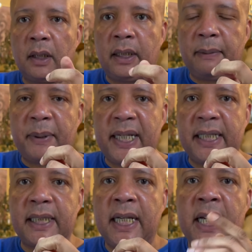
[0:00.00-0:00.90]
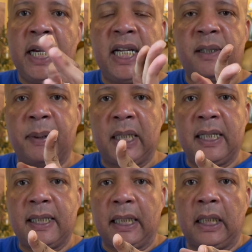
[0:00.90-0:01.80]
clipping it is
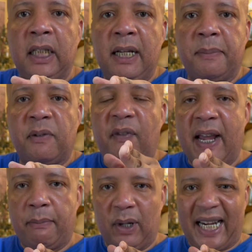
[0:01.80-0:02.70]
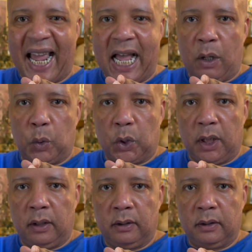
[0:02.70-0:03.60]
because it clips fabric out.